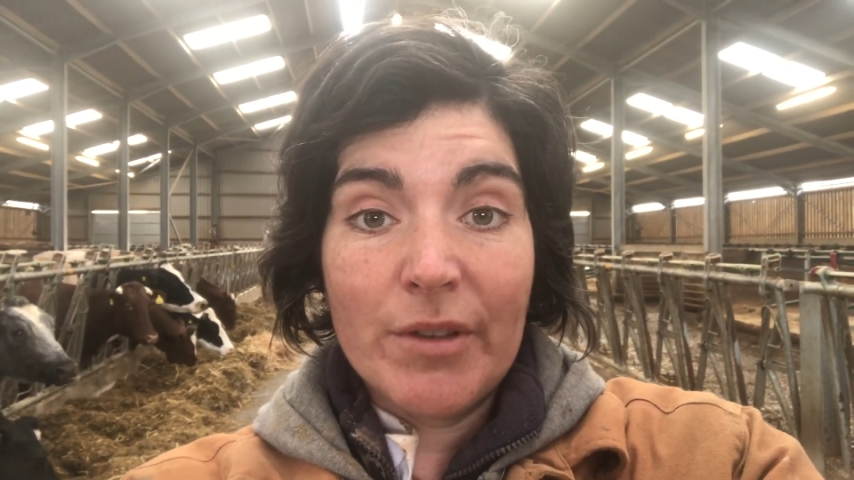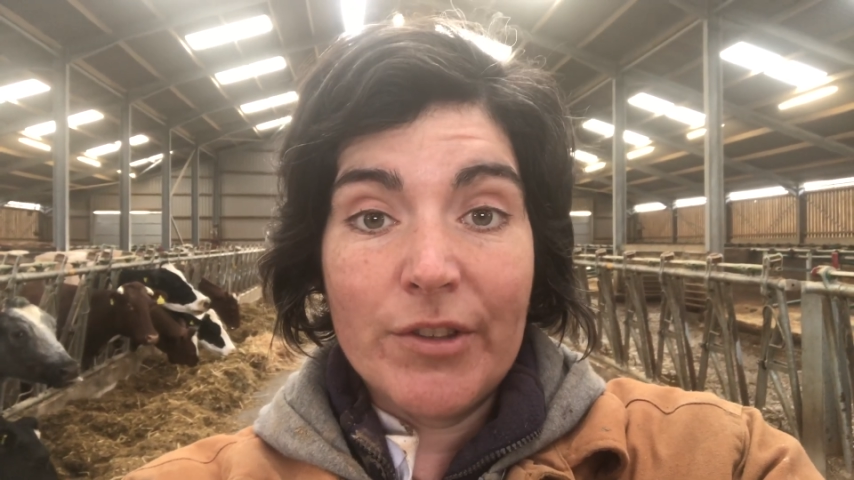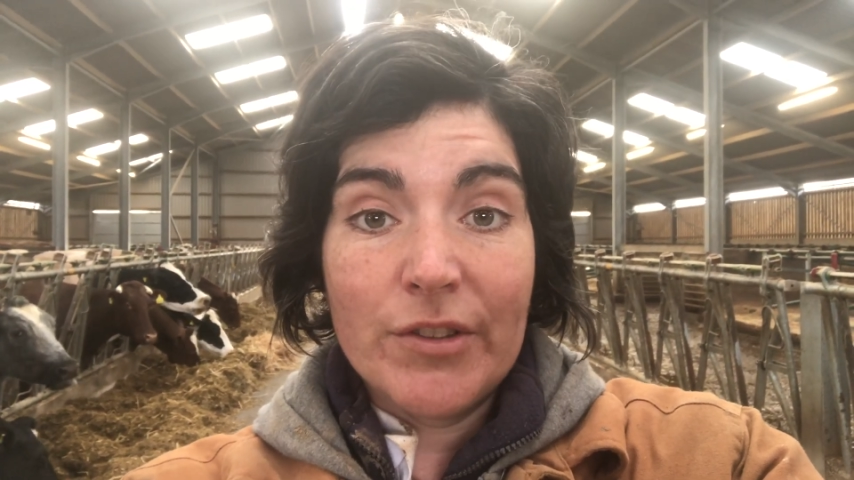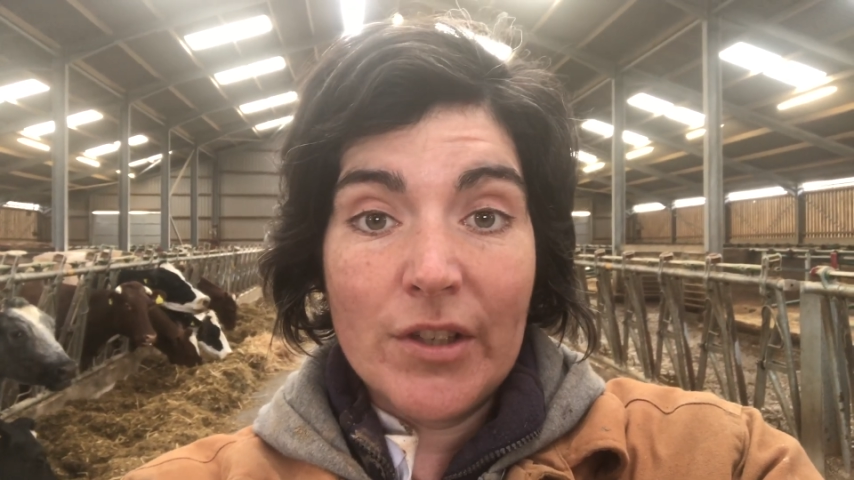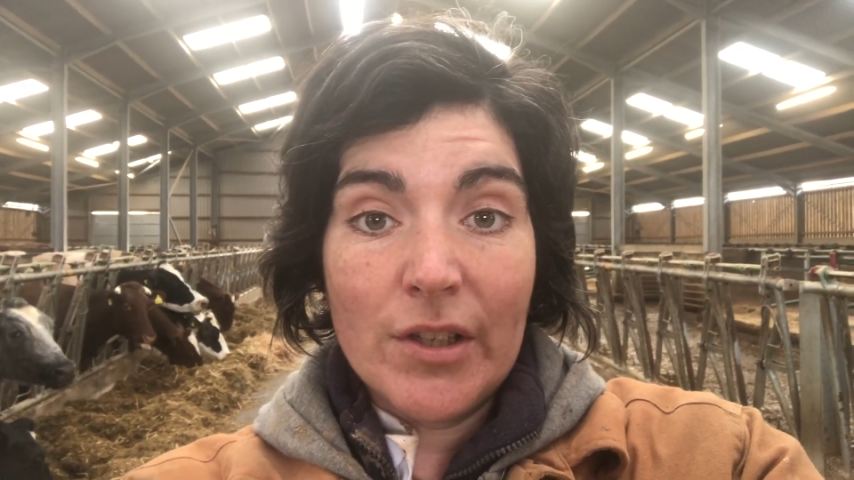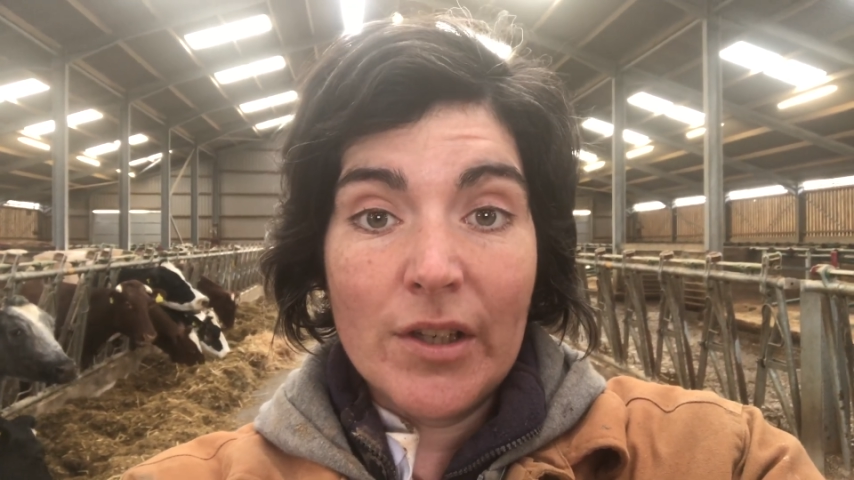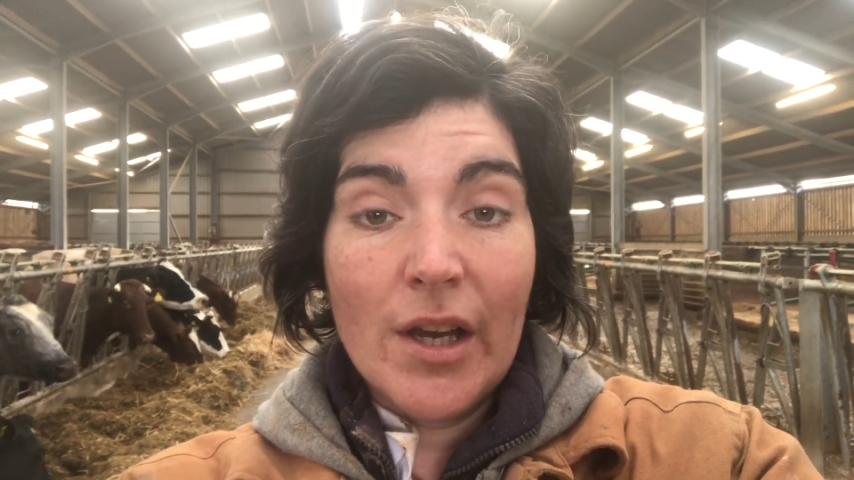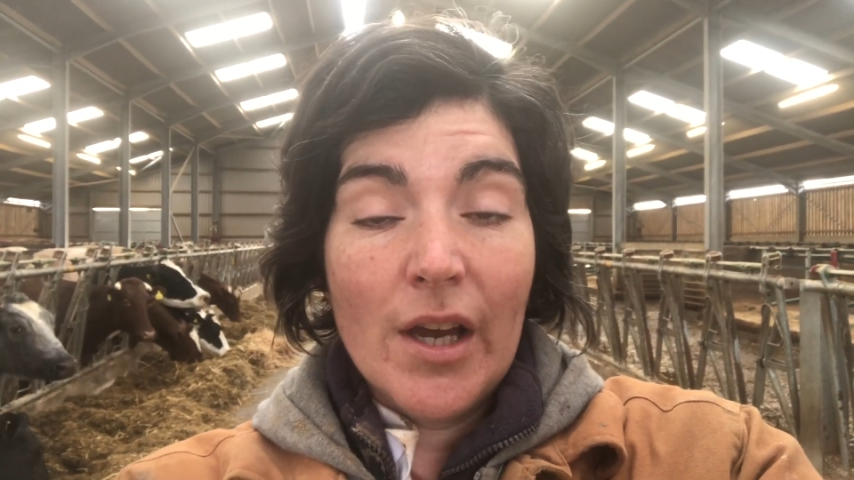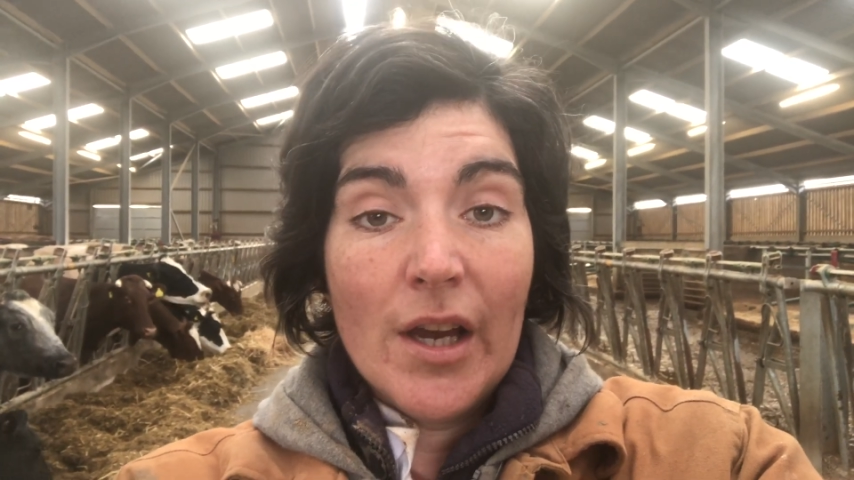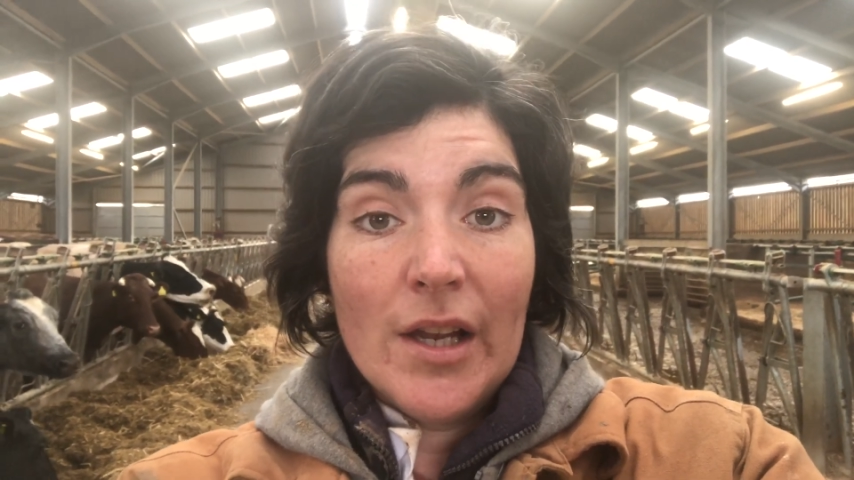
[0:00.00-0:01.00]
BVD,
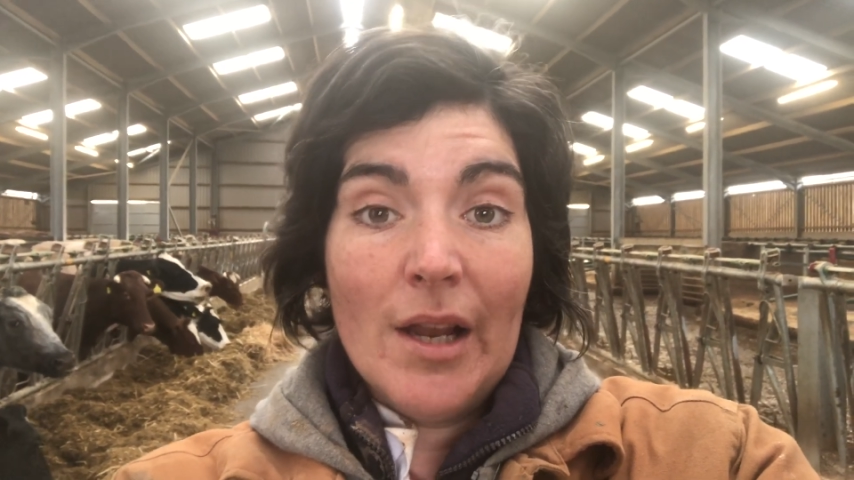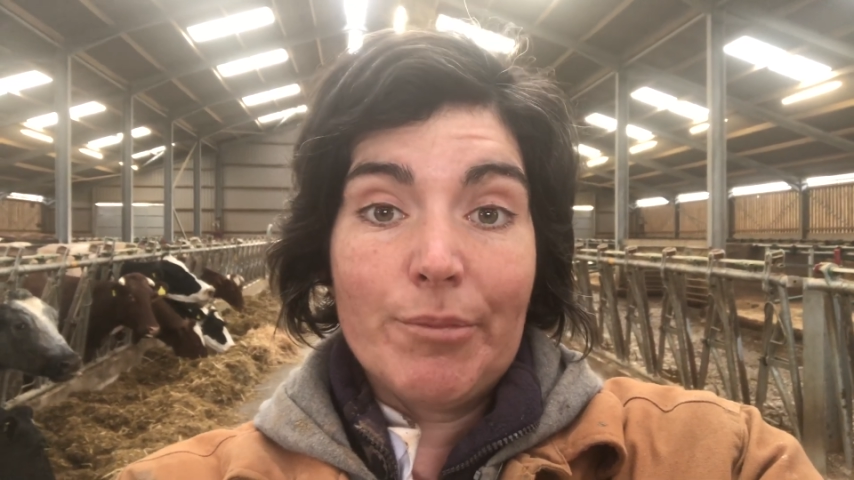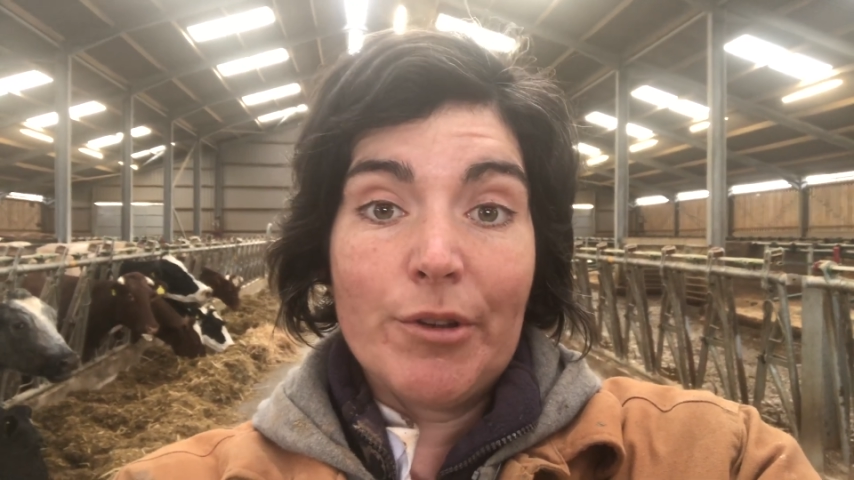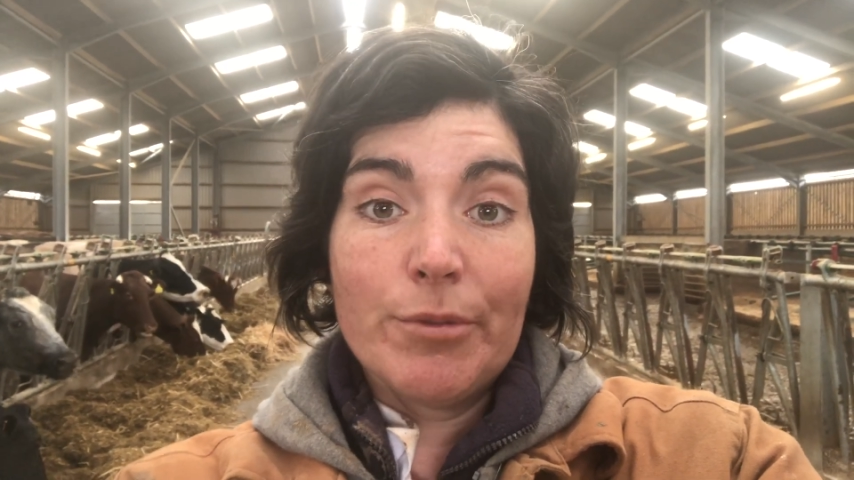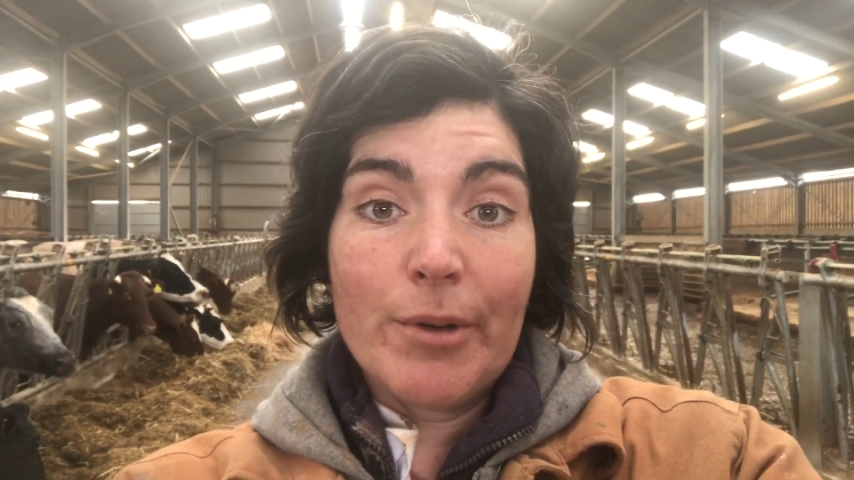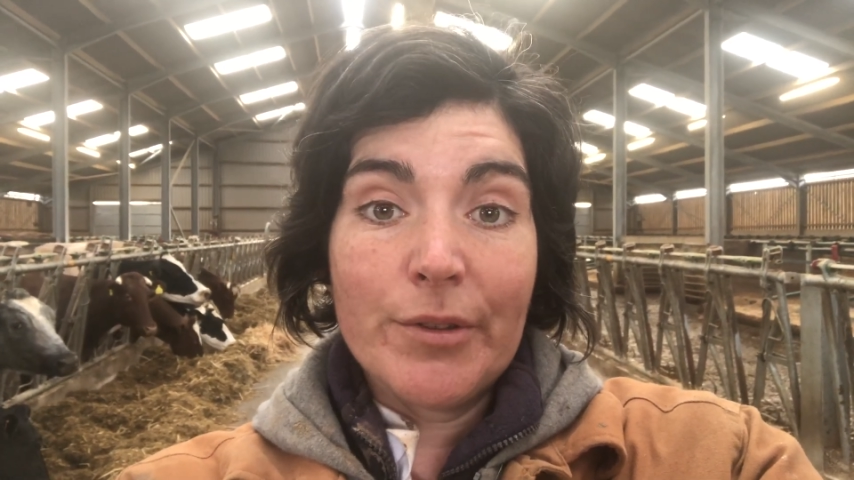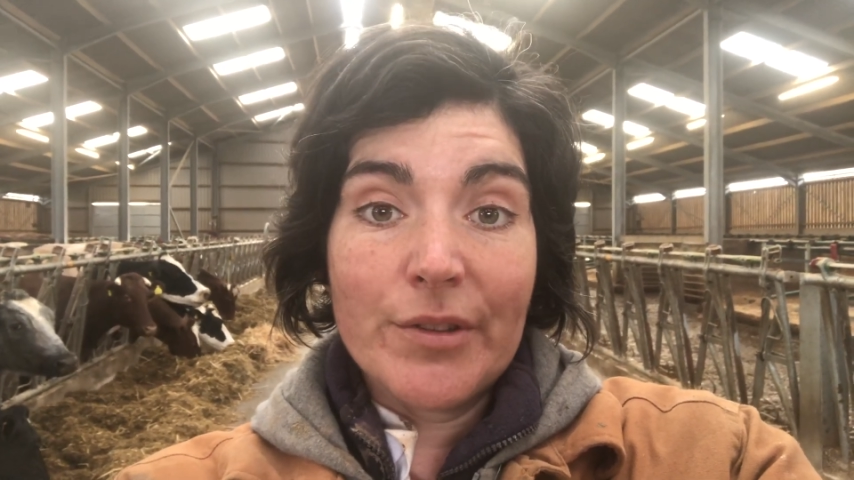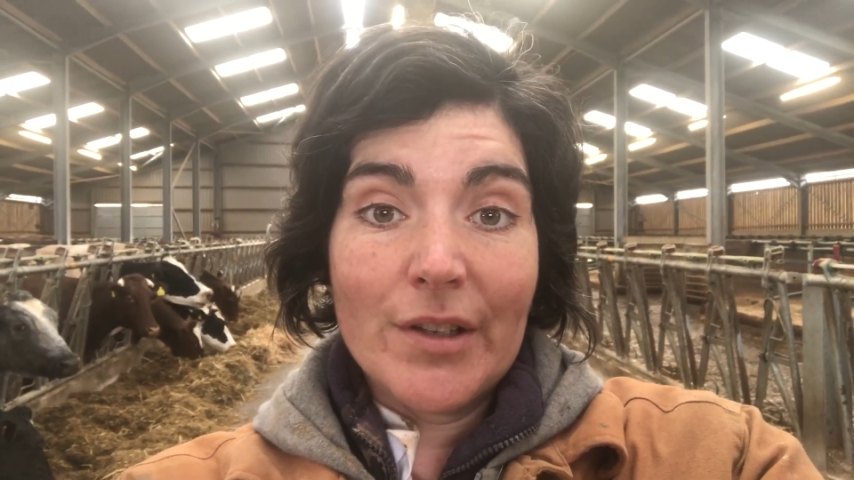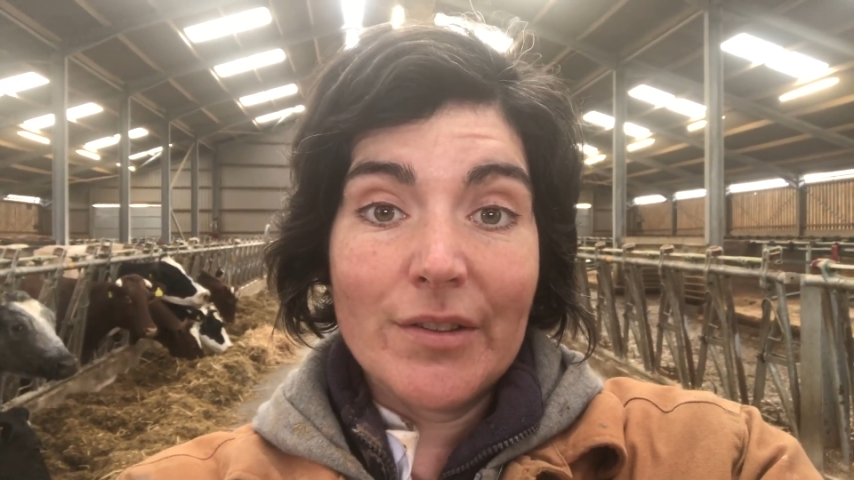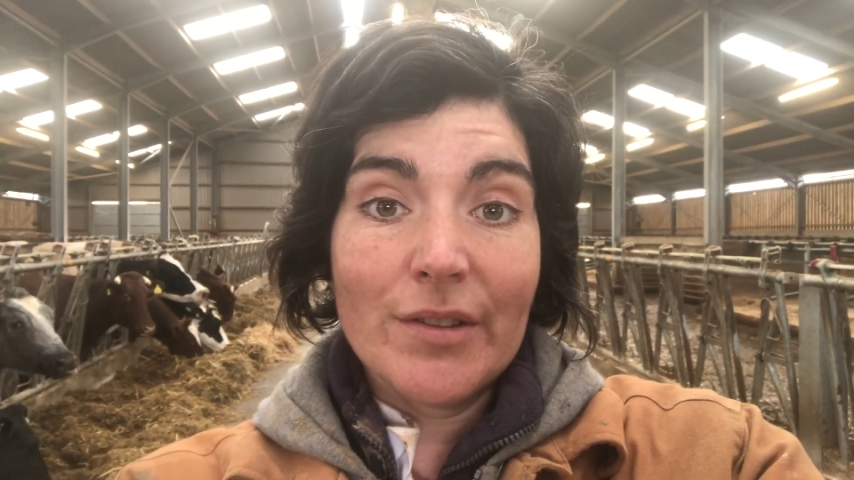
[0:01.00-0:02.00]

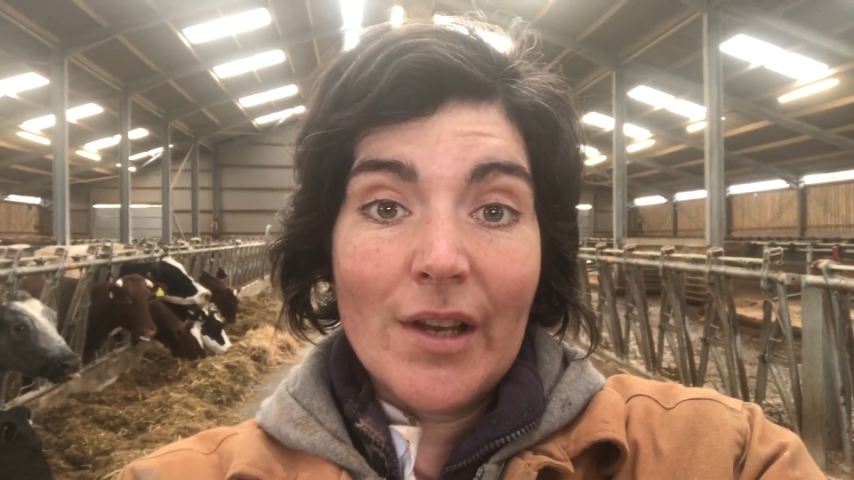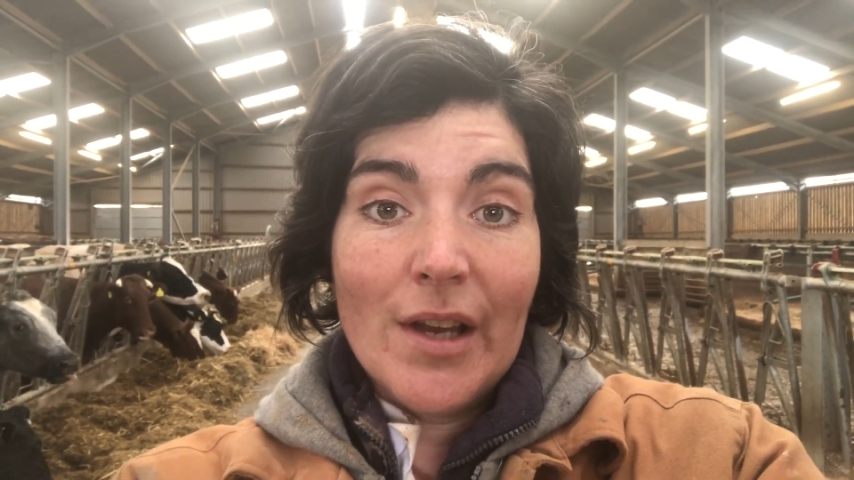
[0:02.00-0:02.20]
leptospirosis,